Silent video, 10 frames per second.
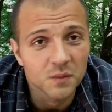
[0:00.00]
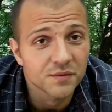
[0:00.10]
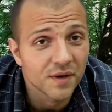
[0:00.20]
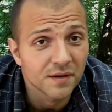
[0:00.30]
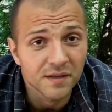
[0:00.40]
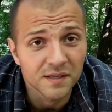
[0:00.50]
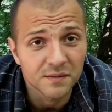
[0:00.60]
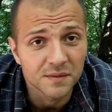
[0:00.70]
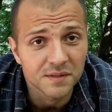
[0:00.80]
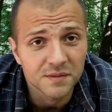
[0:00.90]
I will try to get
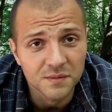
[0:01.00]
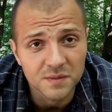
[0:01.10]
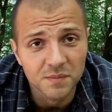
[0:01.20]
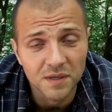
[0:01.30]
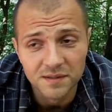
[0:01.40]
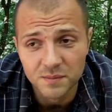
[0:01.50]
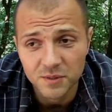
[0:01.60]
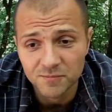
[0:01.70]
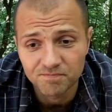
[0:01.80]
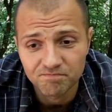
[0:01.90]
to it as soon as
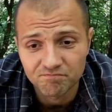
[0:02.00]
possible.